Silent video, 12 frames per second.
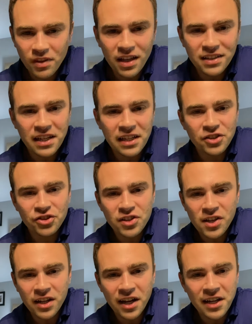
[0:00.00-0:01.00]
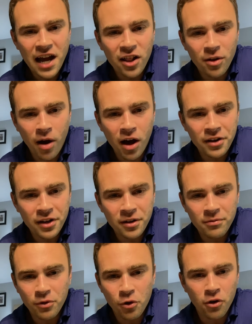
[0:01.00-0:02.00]
tastes just like a
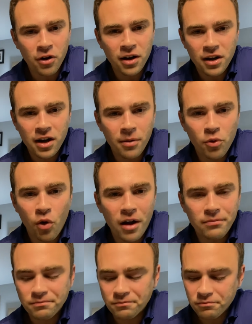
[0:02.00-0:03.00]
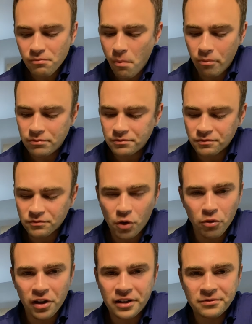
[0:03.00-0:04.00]
calamondin or a kumquat.
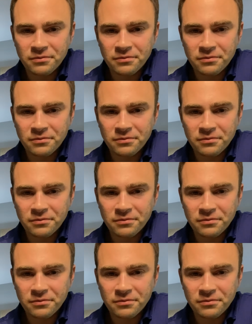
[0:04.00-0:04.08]
Really,